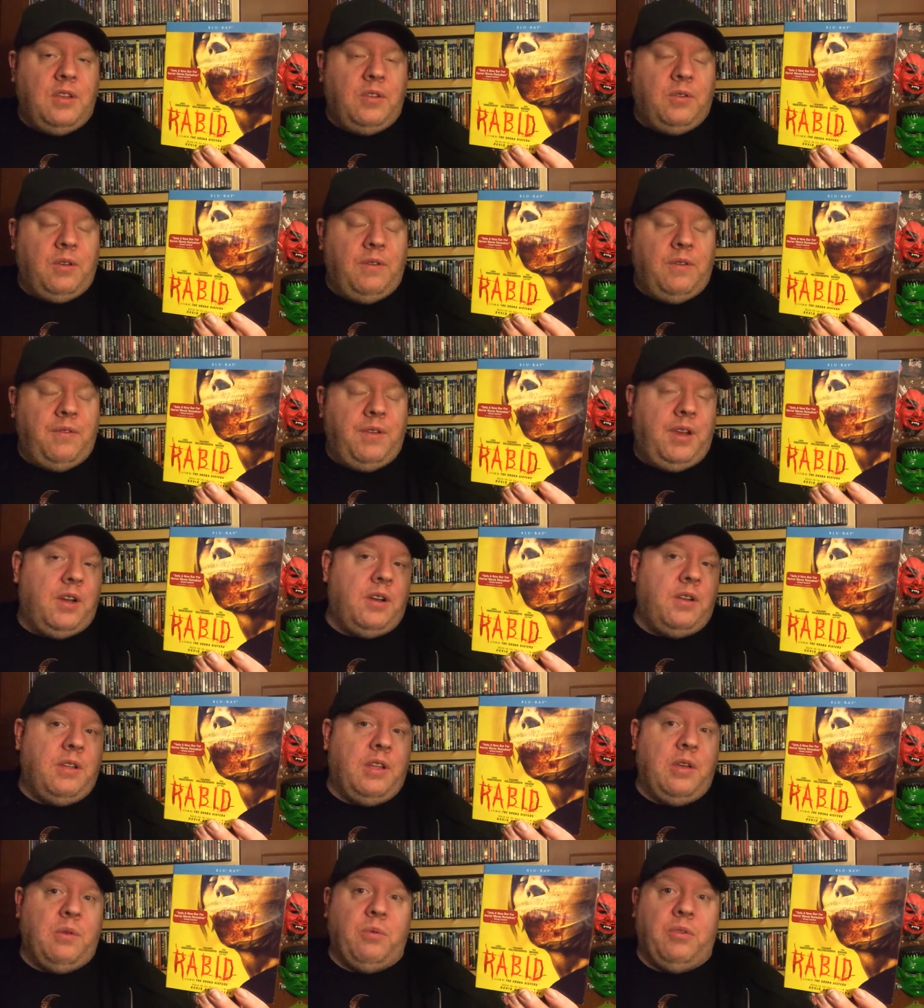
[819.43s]
So I
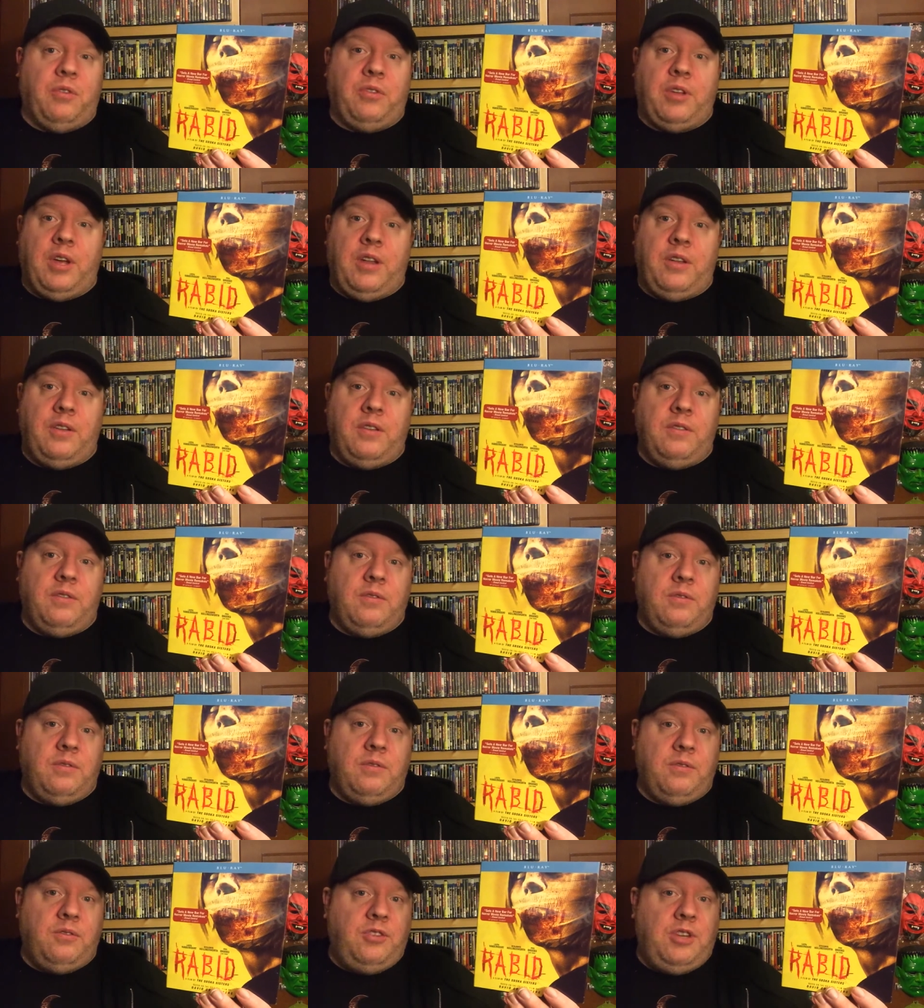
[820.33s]
figured it was on
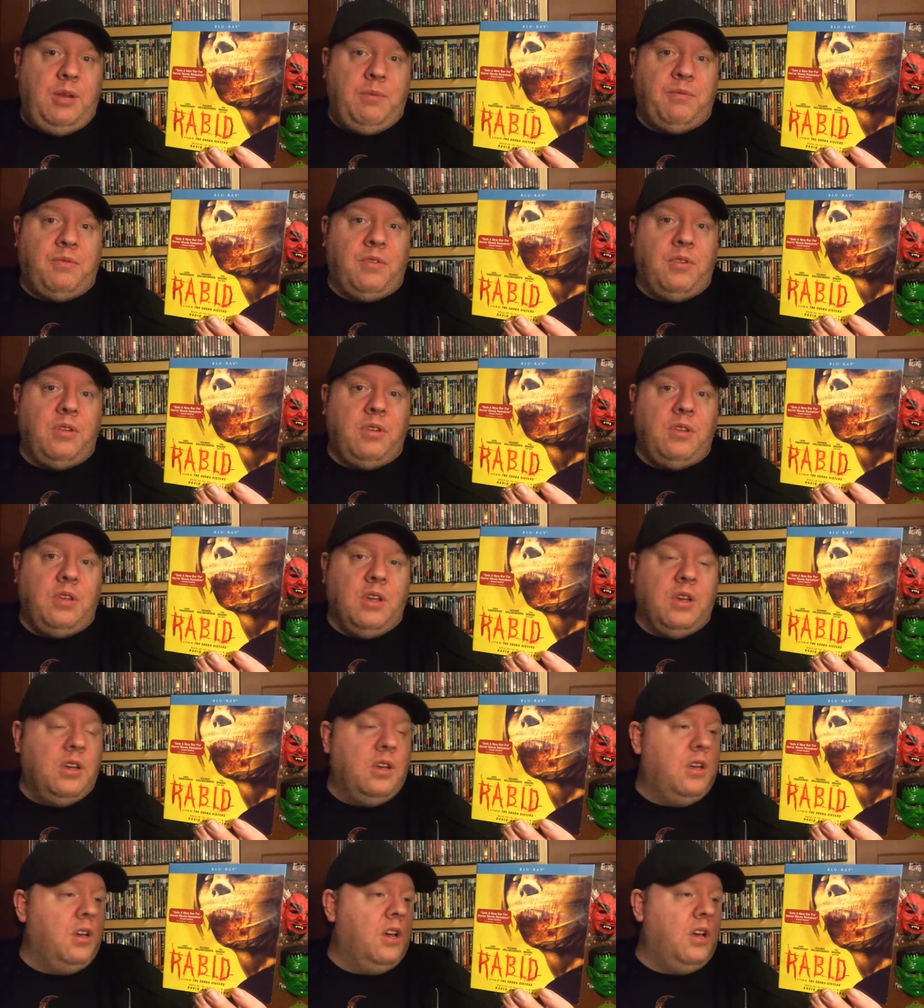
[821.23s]
cheap for
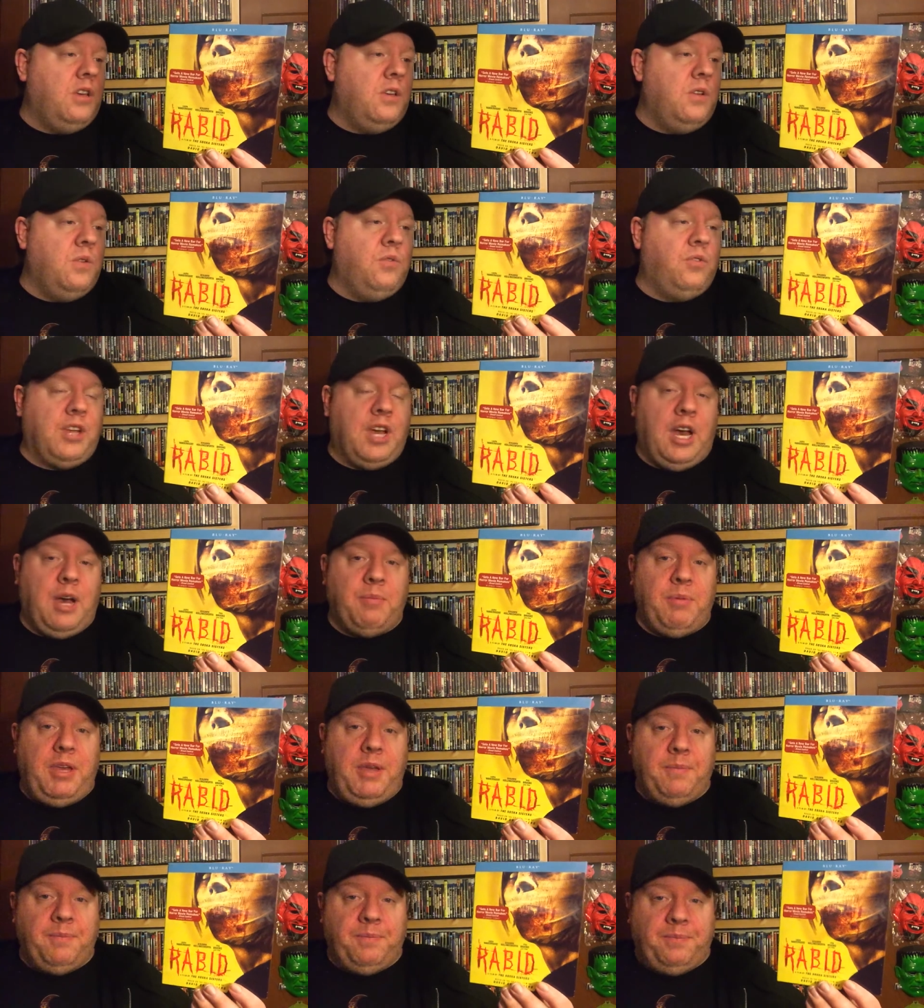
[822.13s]
a, a used
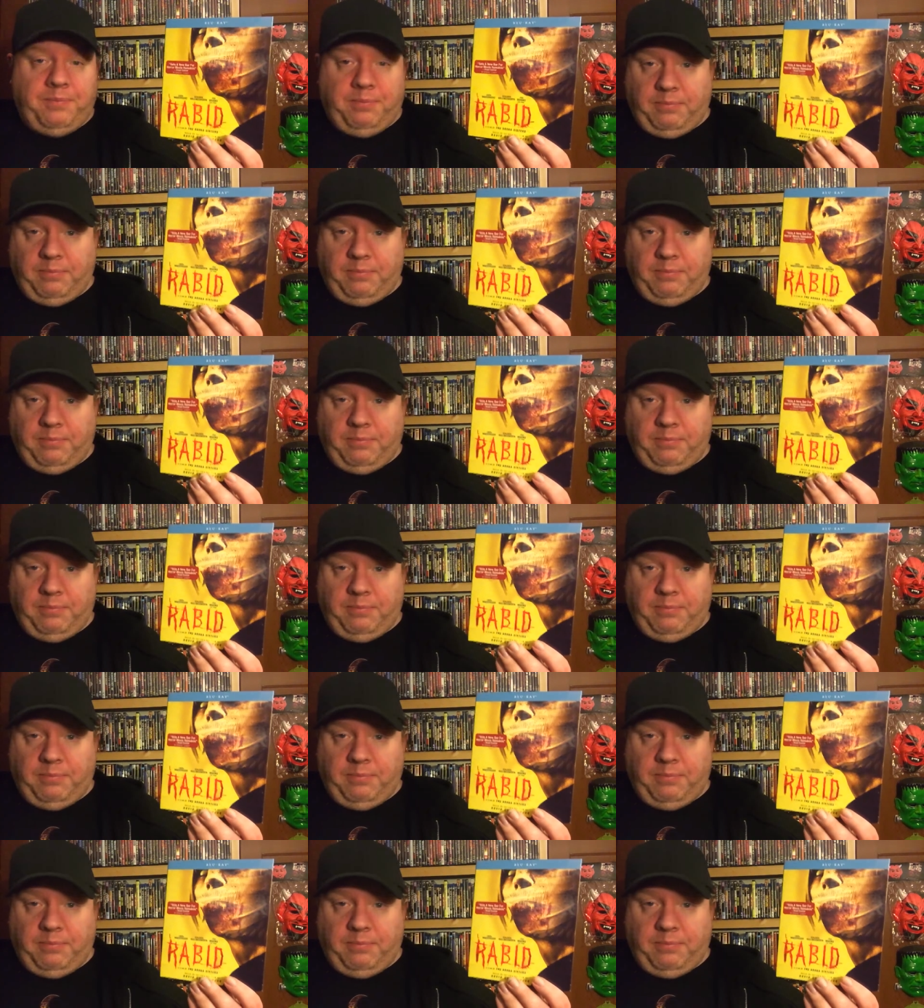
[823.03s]
copy.